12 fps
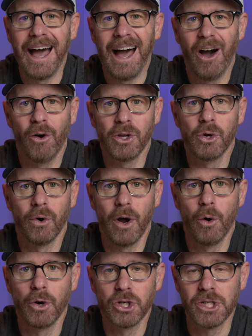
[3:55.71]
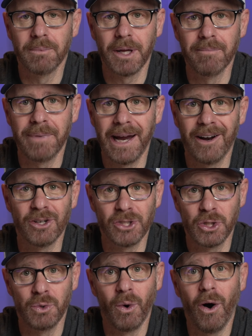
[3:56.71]
how your ownership
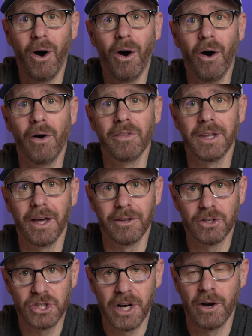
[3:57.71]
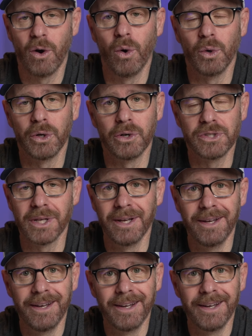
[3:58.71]
compares to all the other shareholders